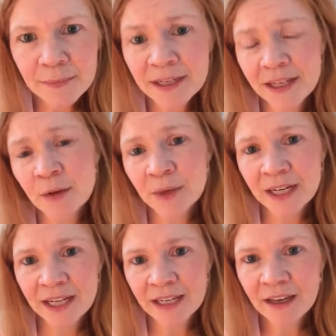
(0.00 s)
But
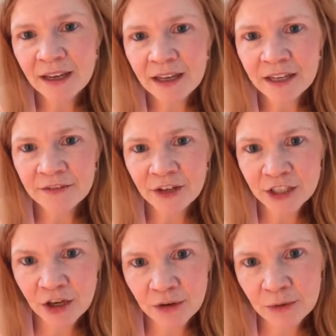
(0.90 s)
equally, if I
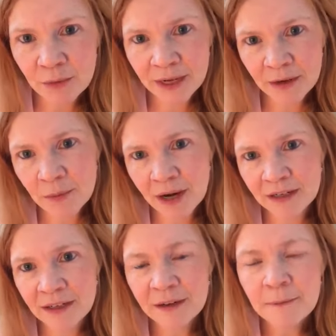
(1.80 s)
don't wear
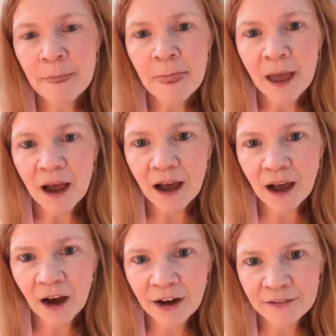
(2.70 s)
one,
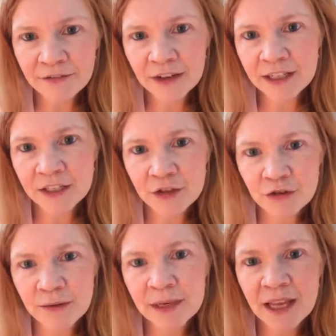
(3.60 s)
I feel
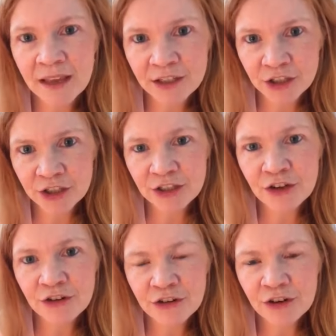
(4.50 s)
extremely anxious
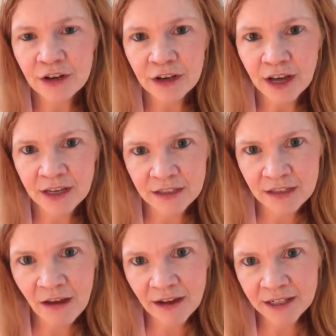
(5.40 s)
and
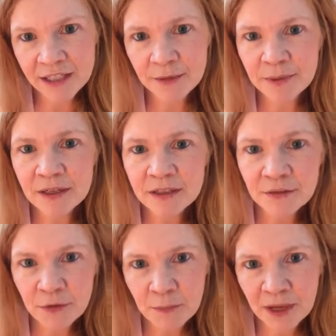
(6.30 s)
anxiety because
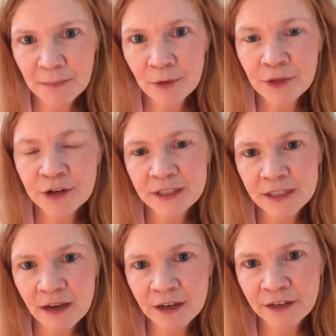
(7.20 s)
of the people that are
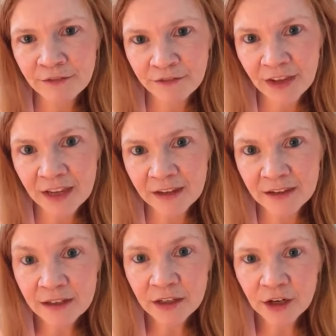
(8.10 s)
stuck in
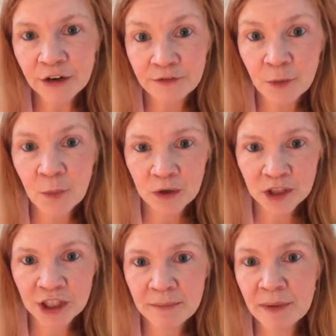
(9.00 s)
fear over
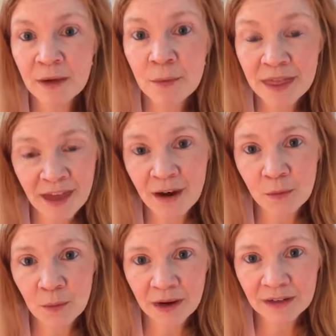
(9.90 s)
watching me
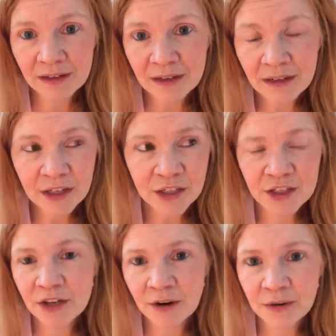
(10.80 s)
without one.
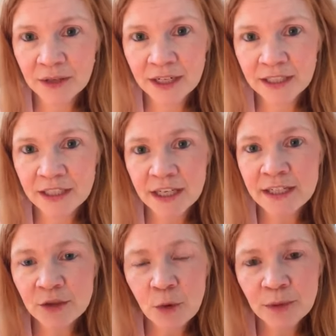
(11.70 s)
So
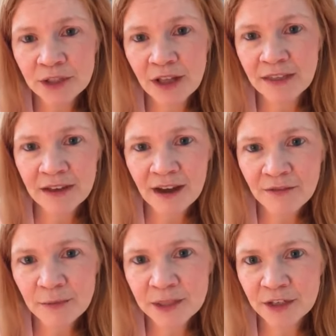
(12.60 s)
it's almost like the
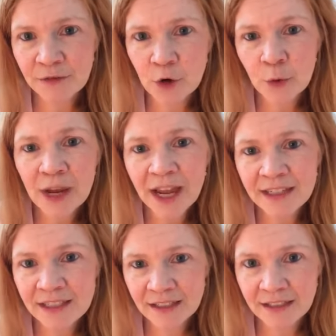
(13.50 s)
government have
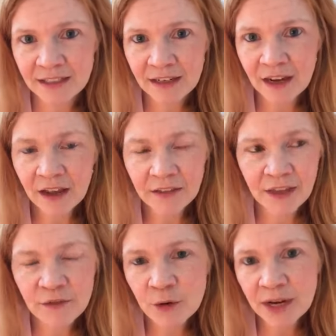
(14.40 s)
created,
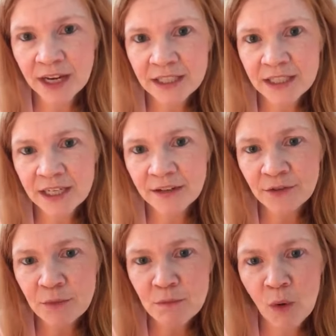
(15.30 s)
they've created
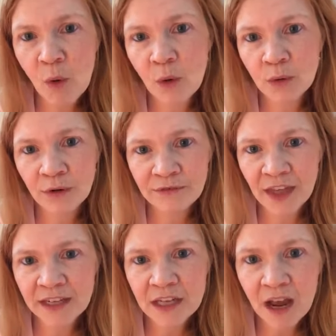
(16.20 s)
even more of
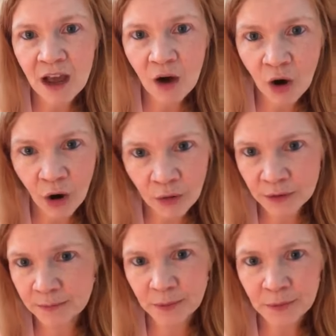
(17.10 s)
that
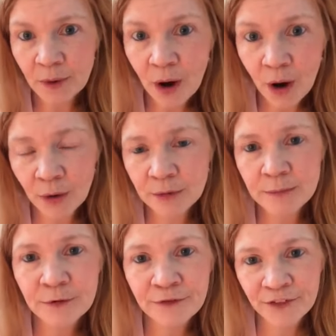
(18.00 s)
horrible,
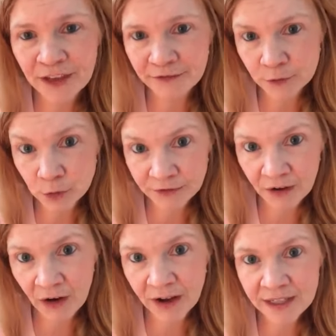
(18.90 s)
fearful
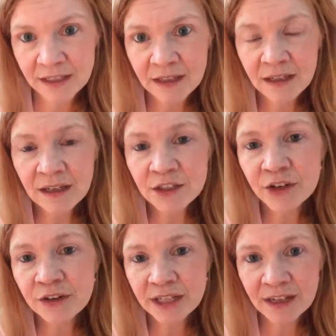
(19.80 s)
divide,
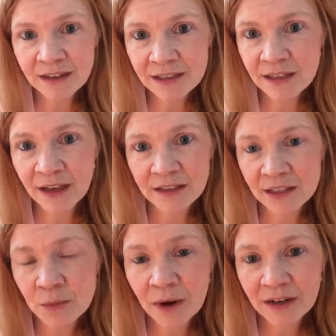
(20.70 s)
turning us
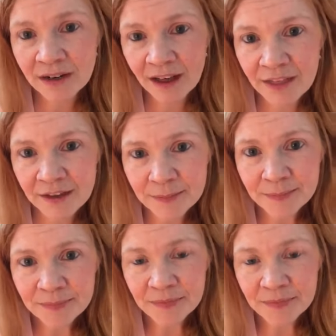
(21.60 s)
against one another.